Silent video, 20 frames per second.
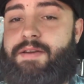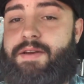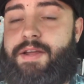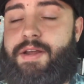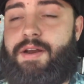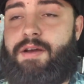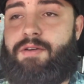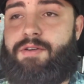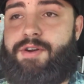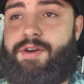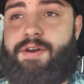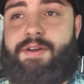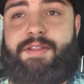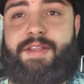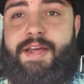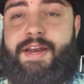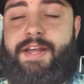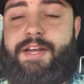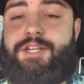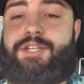You know,
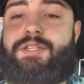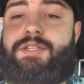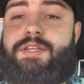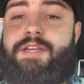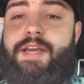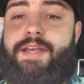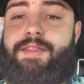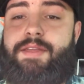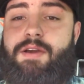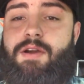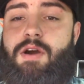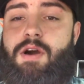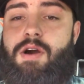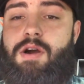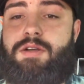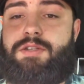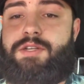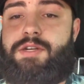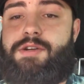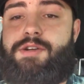they didn't just get the
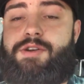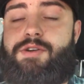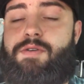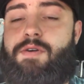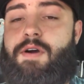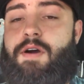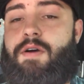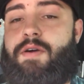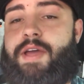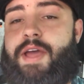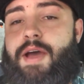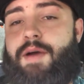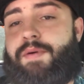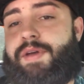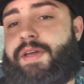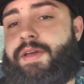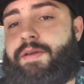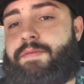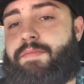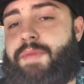cars and knew, oh yeah, we
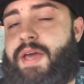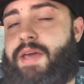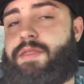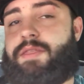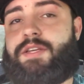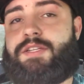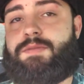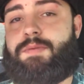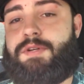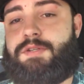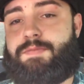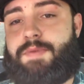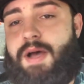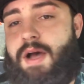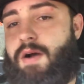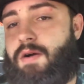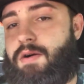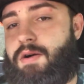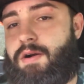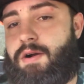can make this much
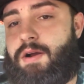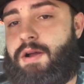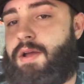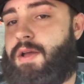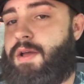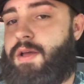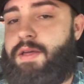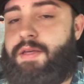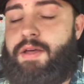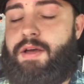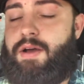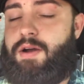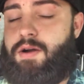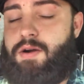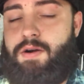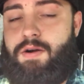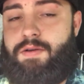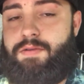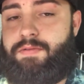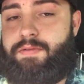power,
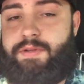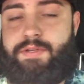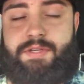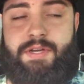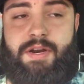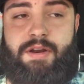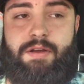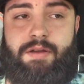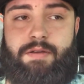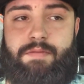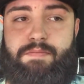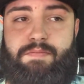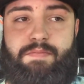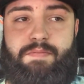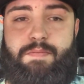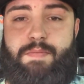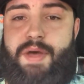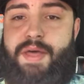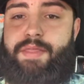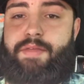or it's gonna
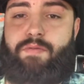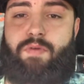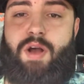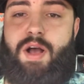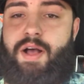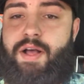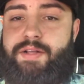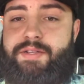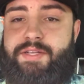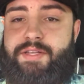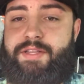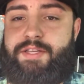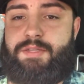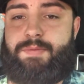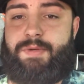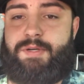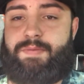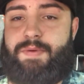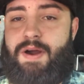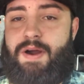bend the rods at this
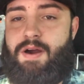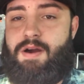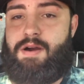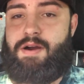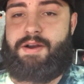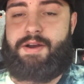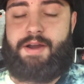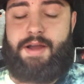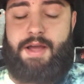much power.